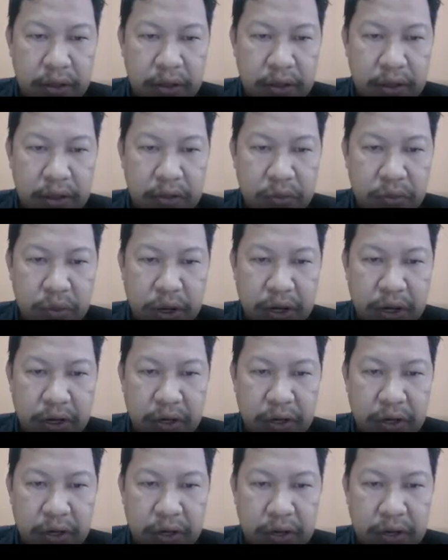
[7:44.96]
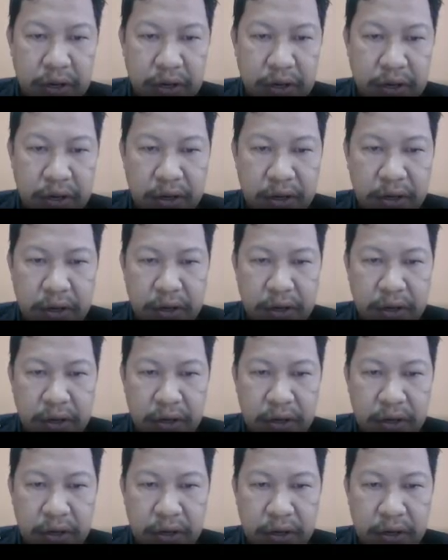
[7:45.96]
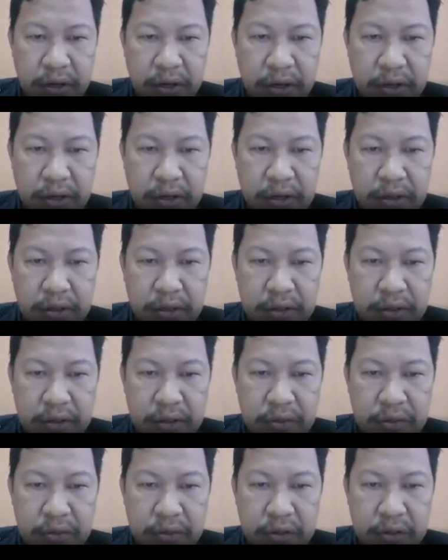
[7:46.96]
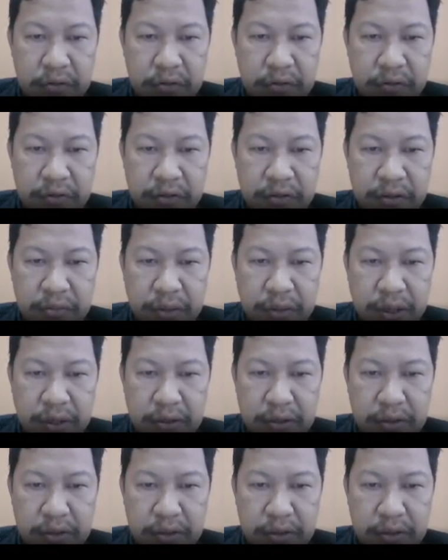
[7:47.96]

test 1. Okay. Test 1, 50 marks.